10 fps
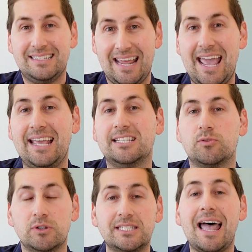
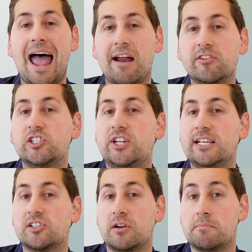days, what's the average
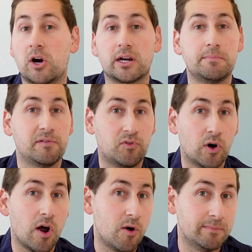days on market
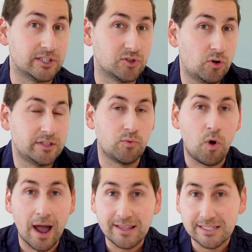before a home is sold. And
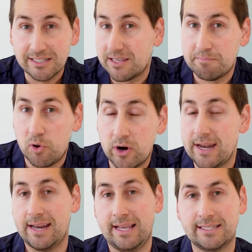why this is
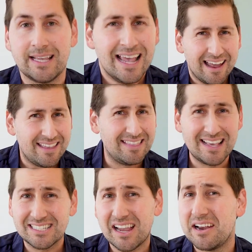important is, in
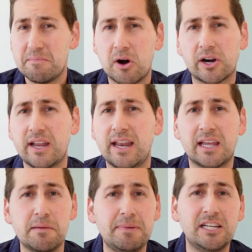this kind of market,
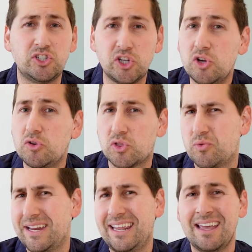it could be 2,
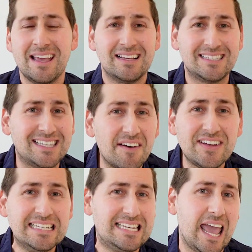3,
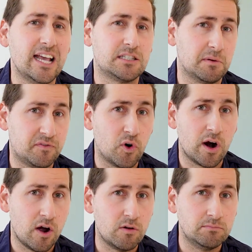7 days before
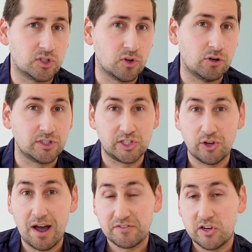a home's sold. So
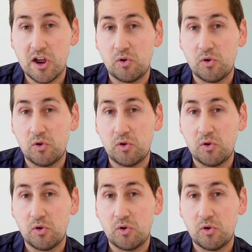you have to know